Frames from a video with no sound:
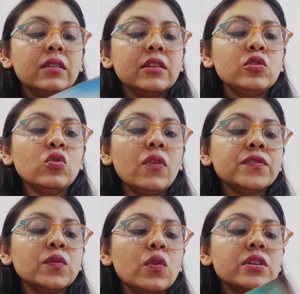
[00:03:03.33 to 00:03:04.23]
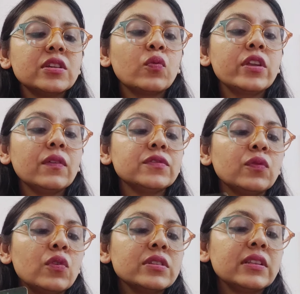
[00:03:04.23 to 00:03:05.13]
The two of swords, the queen of
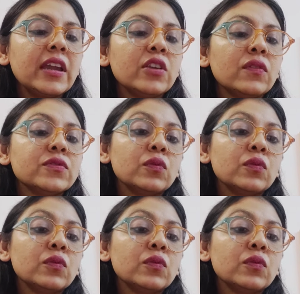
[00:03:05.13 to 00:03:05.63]
swords and the eight of